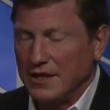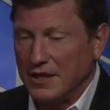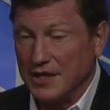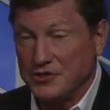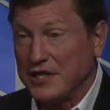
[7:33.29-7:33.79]

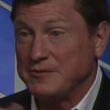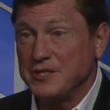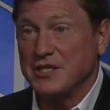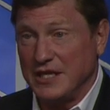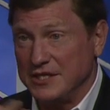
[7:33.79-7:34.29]
Uh,
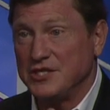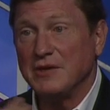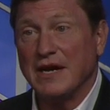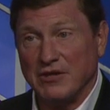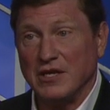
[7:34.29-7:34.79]
transmission lines
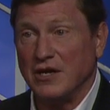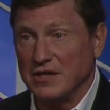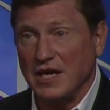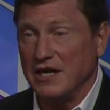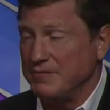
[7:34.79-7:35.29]
do have a long
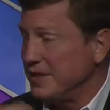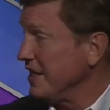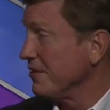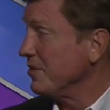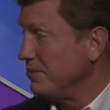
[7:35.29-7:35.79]
life, but
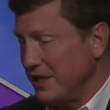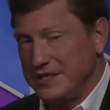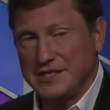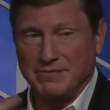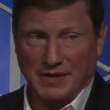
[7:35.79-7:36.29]
they get
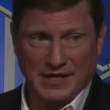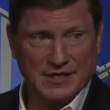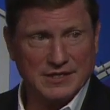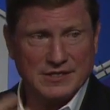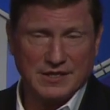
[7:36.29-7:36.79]
replaced and
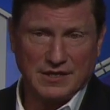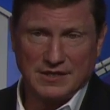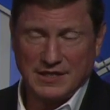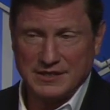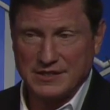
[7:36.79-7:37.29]
maintained and
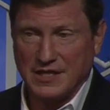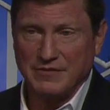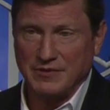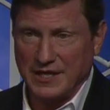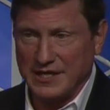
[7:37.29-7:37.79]
all that
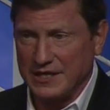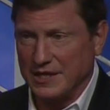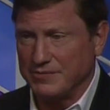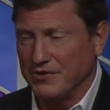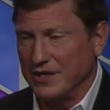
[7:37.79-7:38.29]
stuff. They get
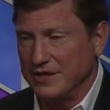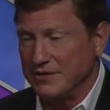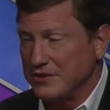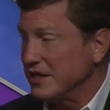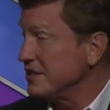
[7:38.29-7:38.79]
upgraded. Okay,